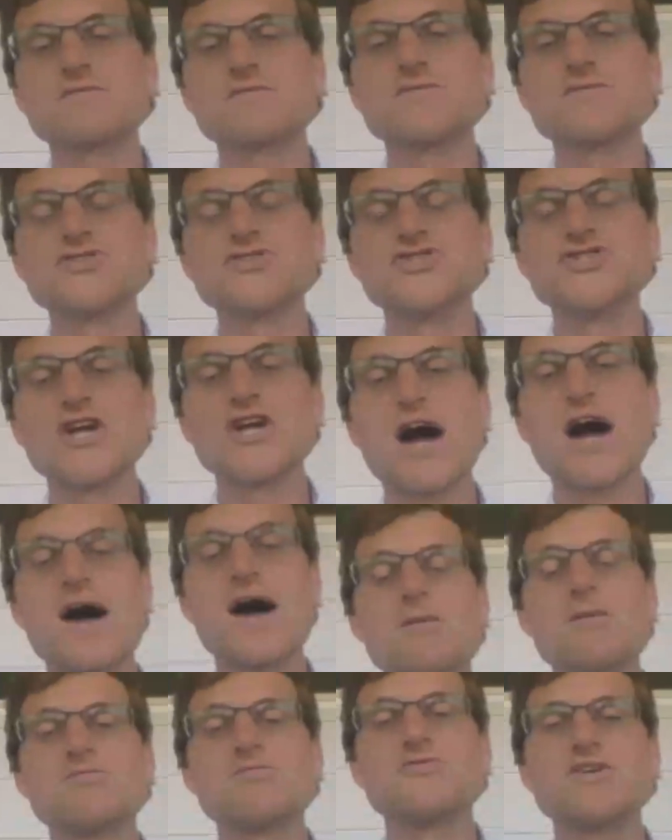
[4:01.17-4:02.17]
of the
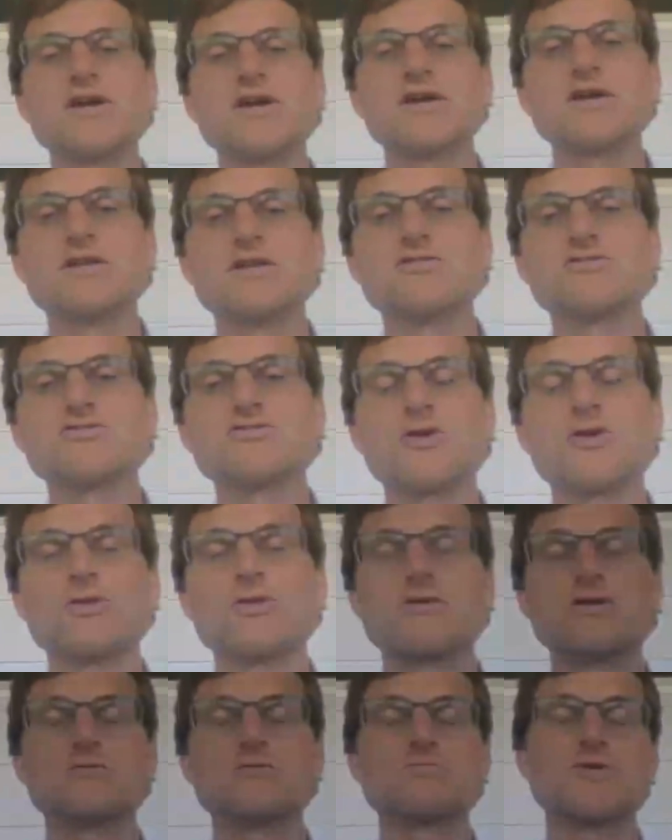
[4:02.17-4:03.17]
jobs in
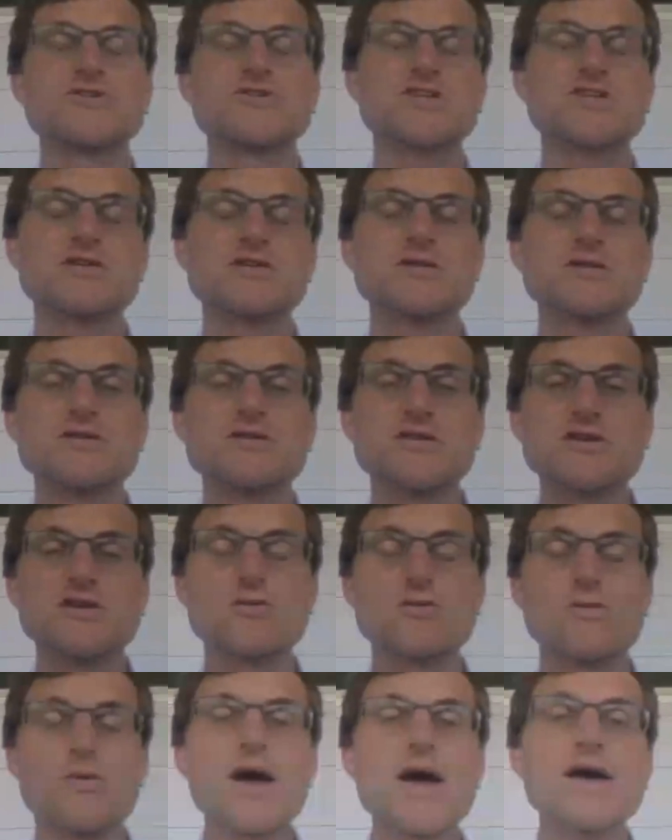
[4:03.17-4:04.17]
solar, particularly in
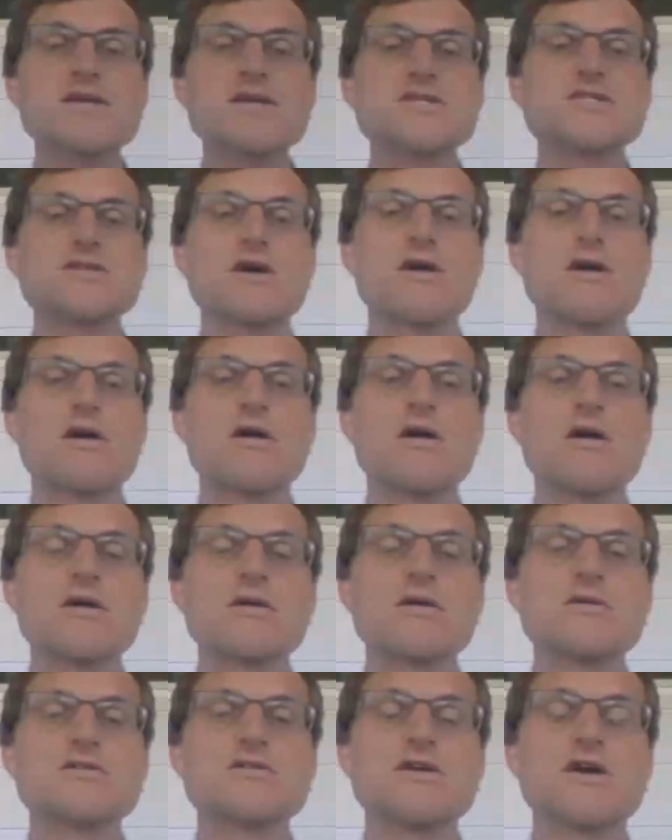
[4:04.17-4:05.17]
the US,
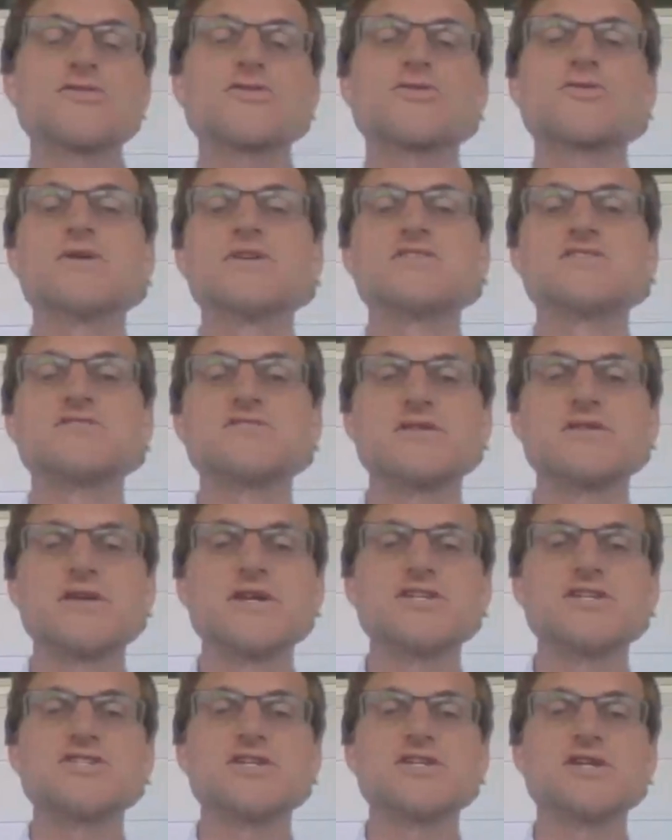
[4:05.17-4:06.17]
are done through
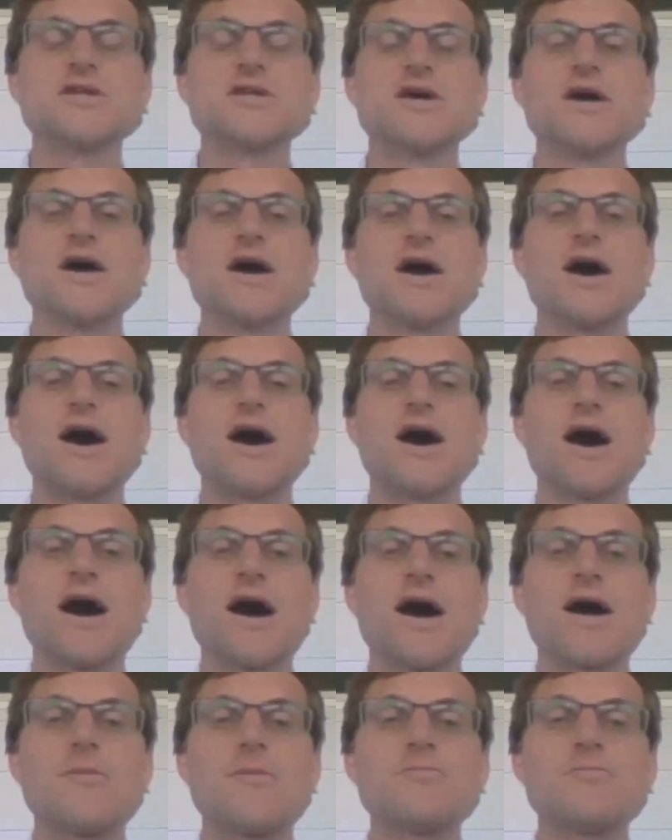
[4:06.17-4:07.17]
installation.
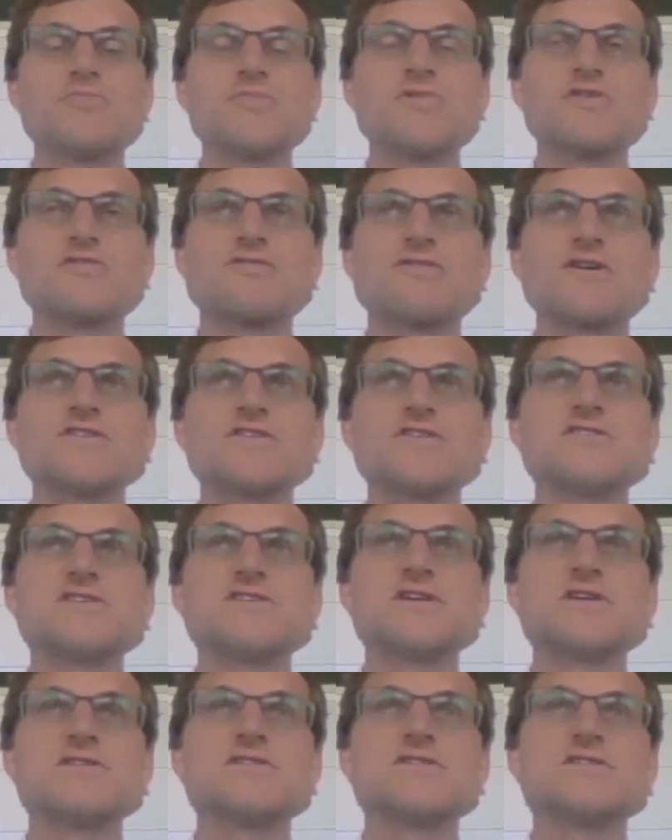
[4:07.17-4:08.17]
For
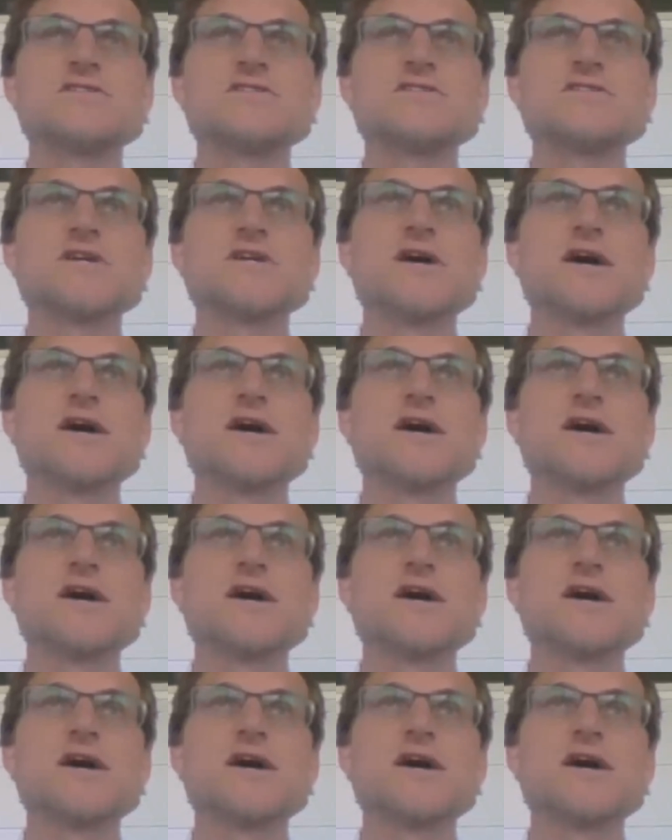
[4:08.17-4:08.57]
instance,